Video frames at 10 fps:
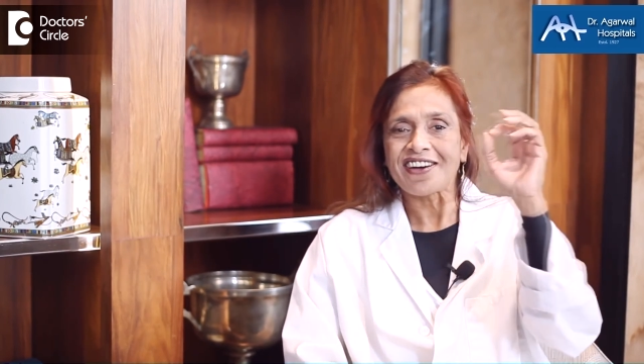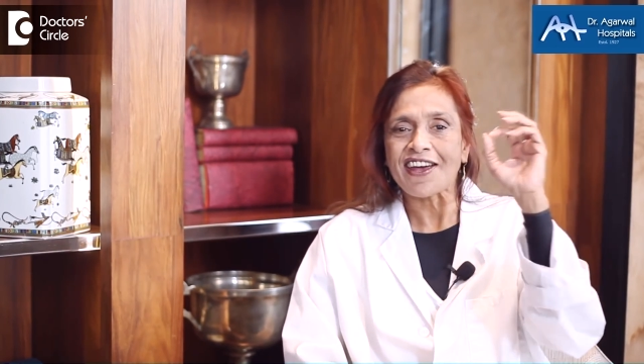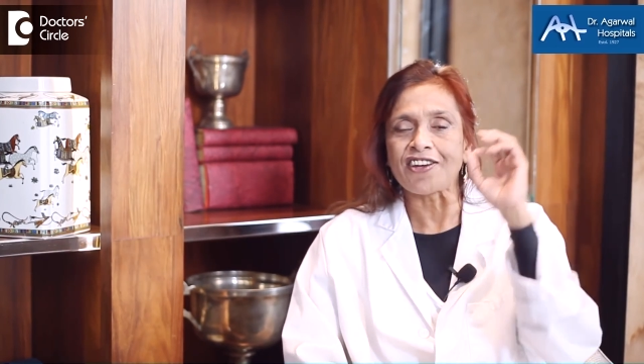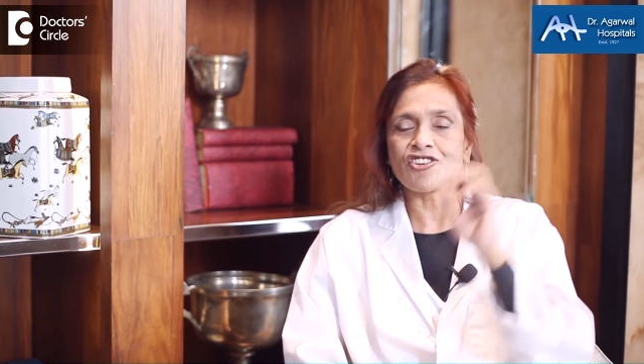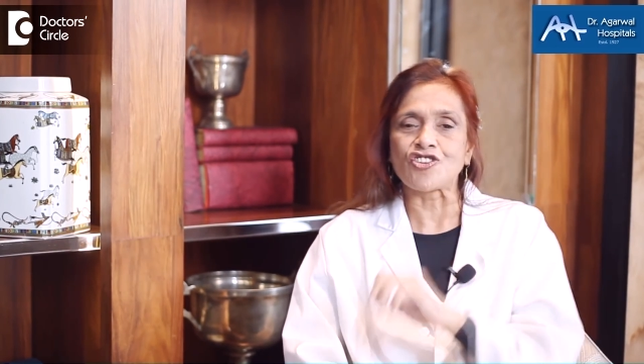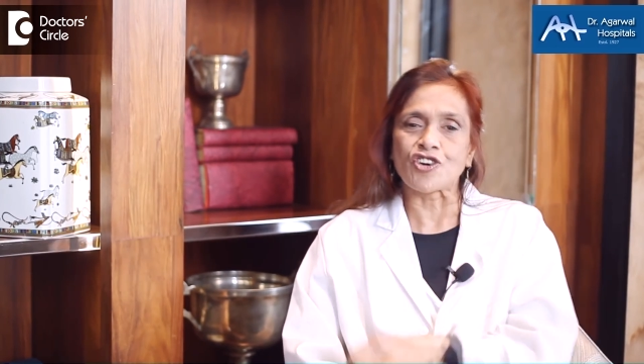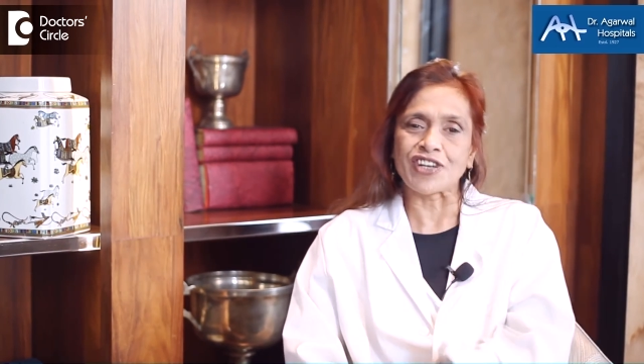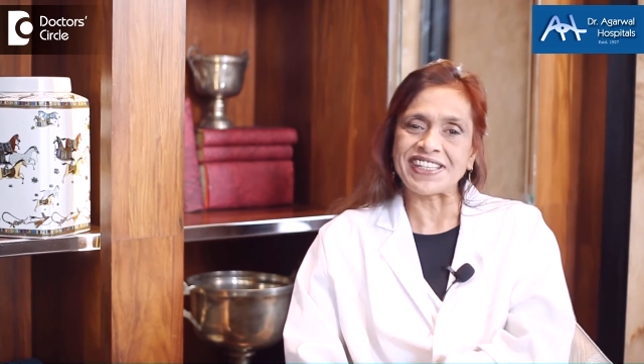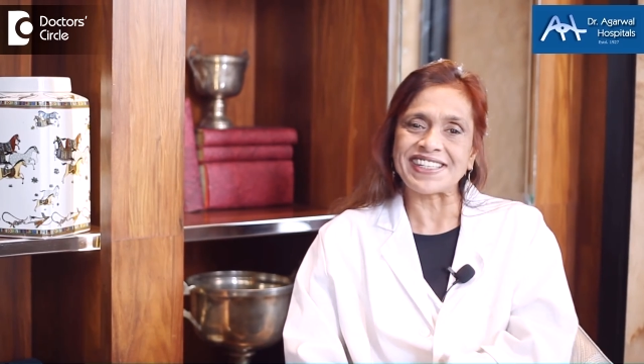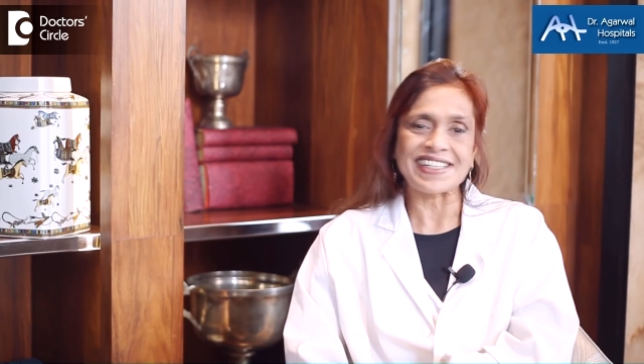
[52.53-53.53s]

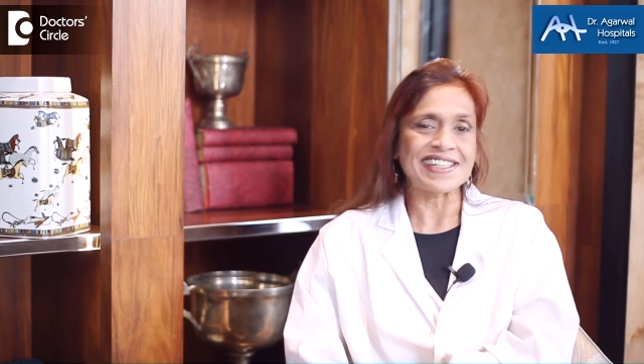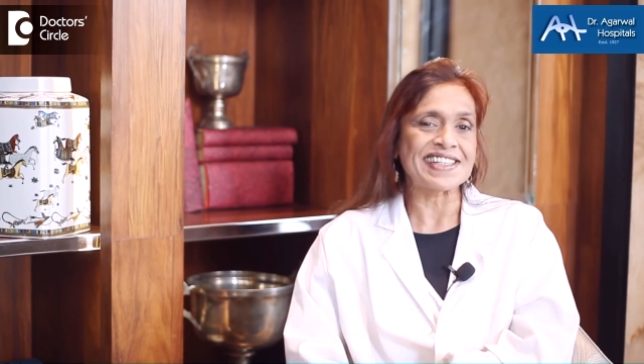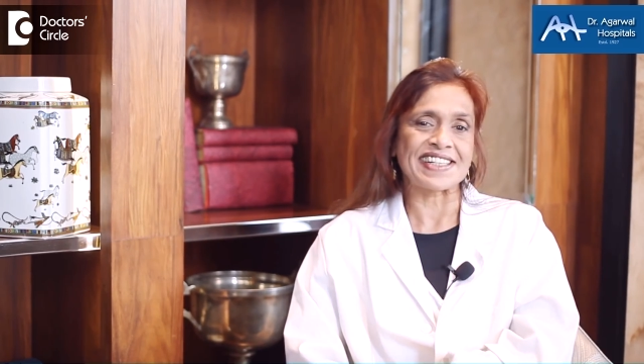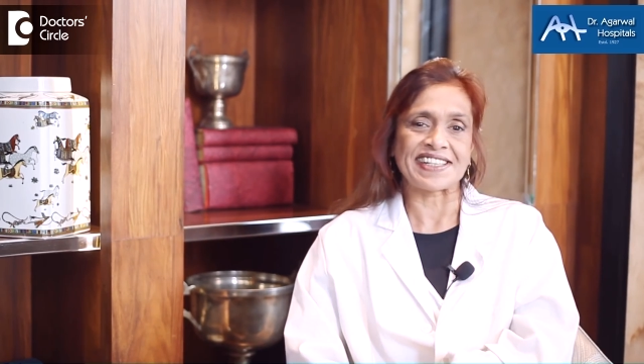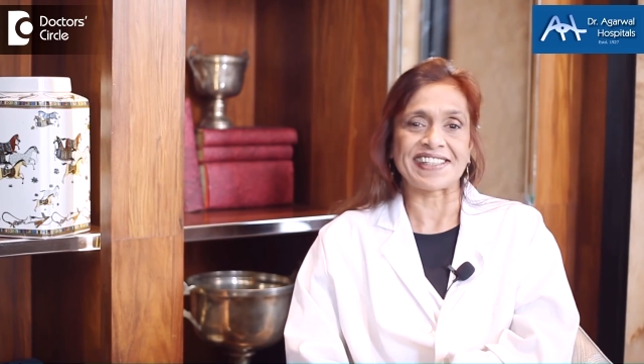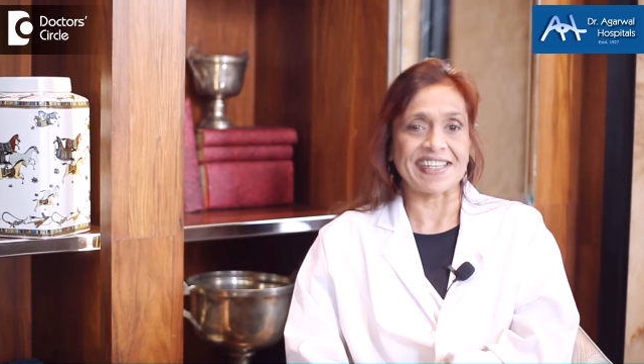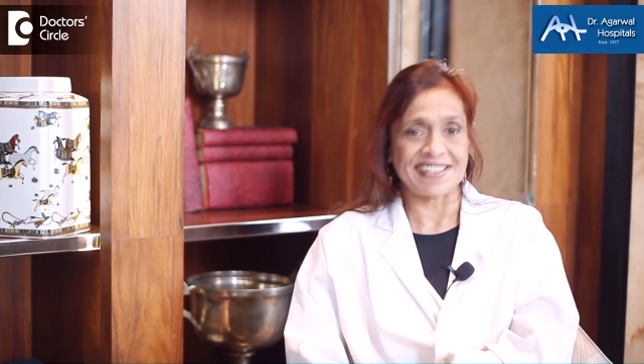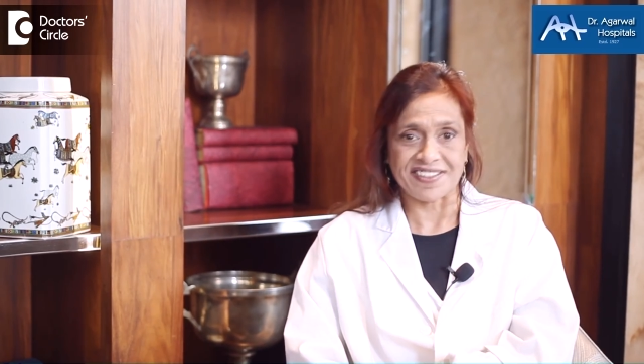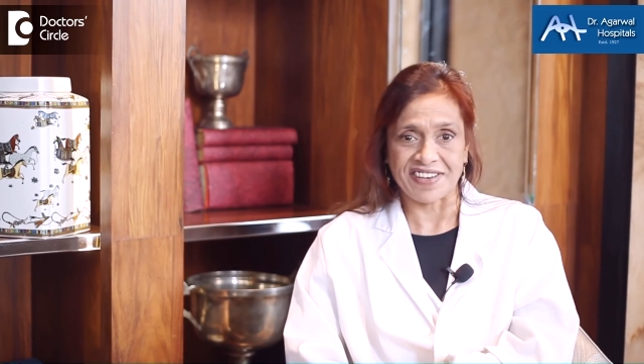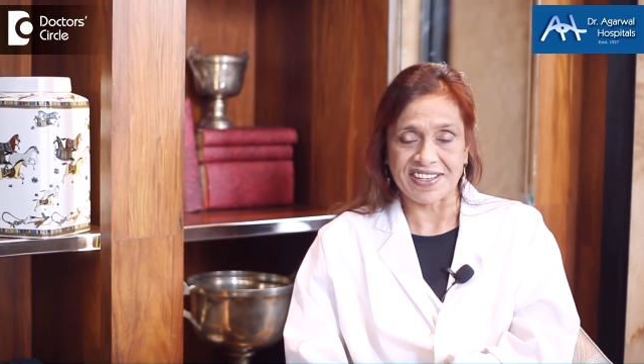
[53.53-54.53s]
enjoys
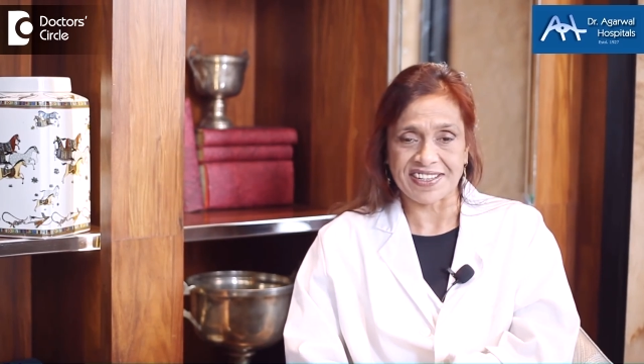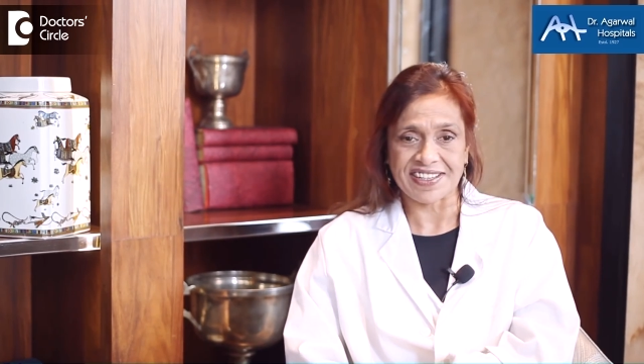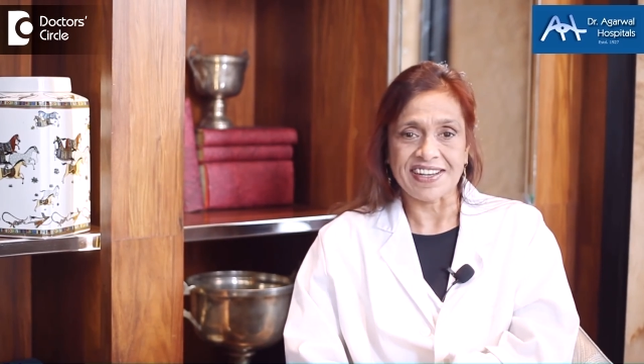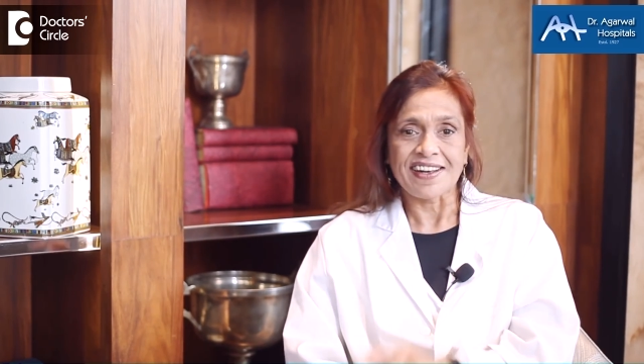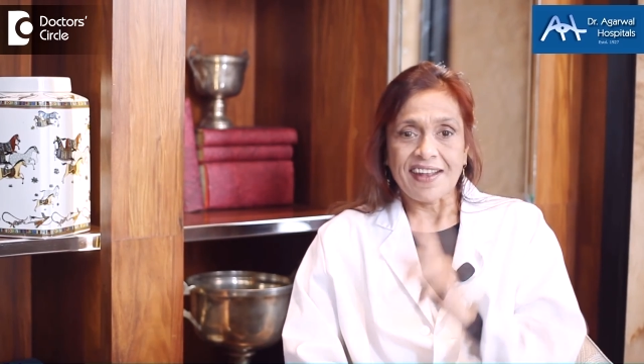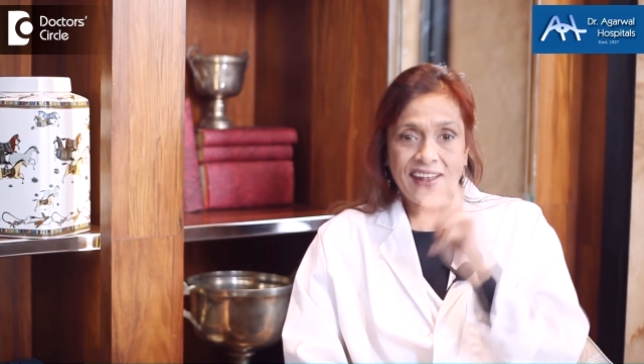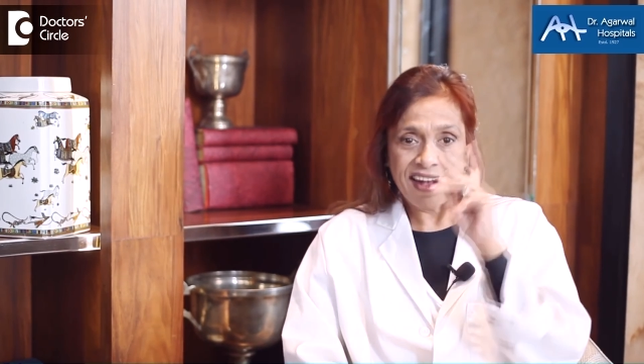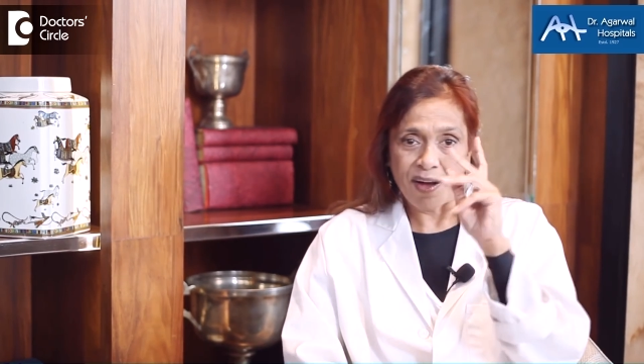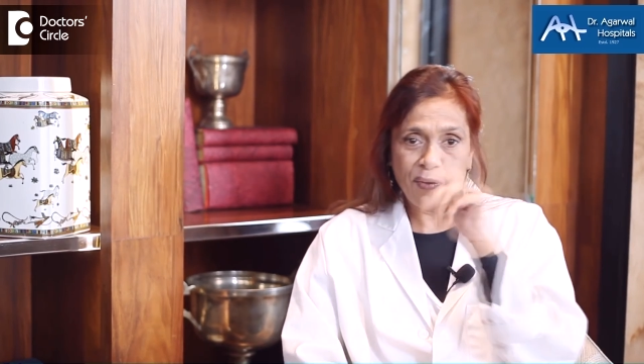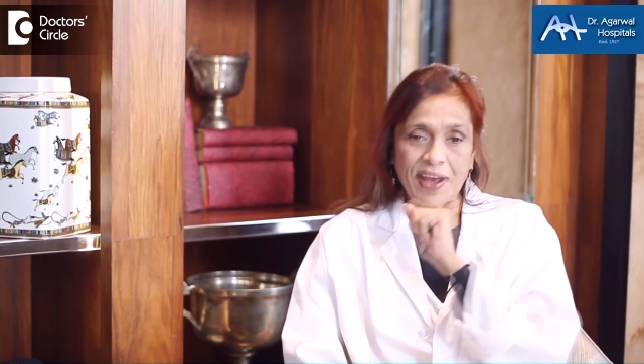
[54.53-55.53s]
success rate.
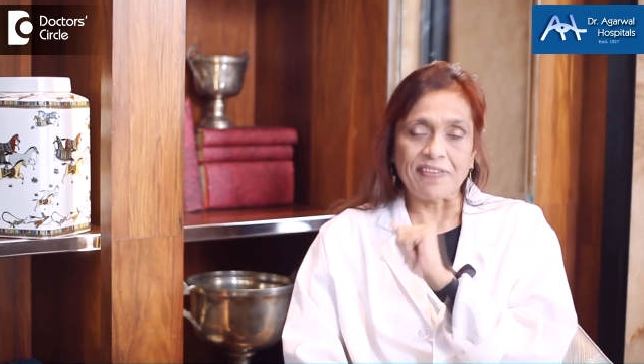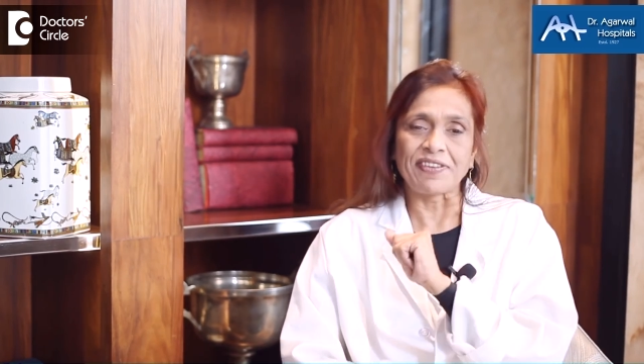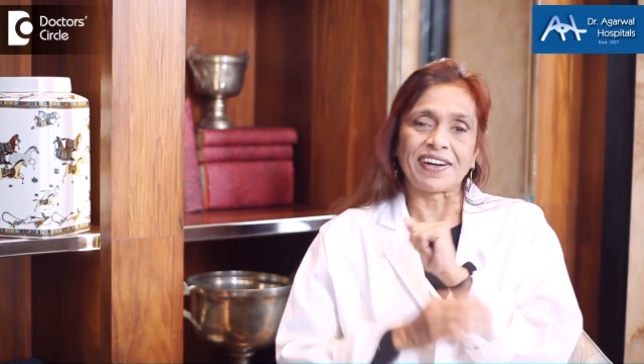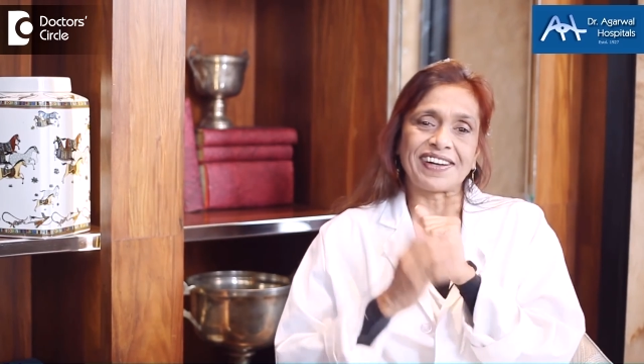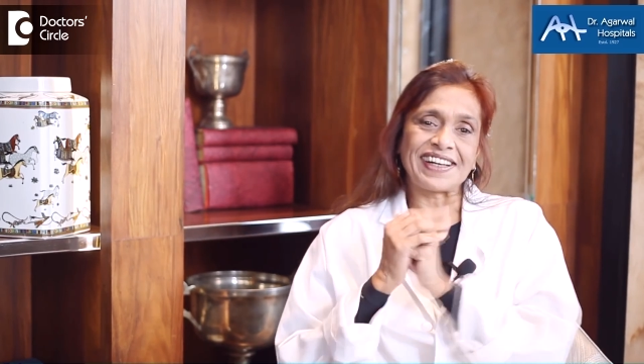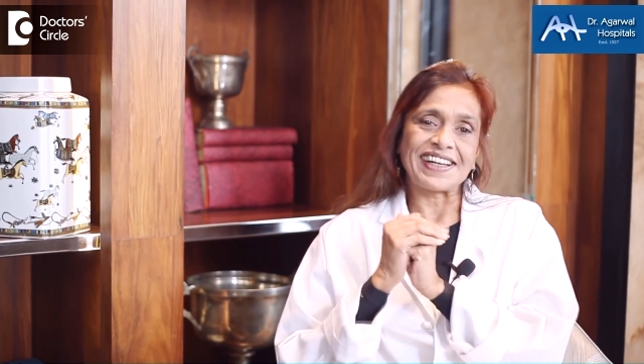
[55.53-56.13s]
However,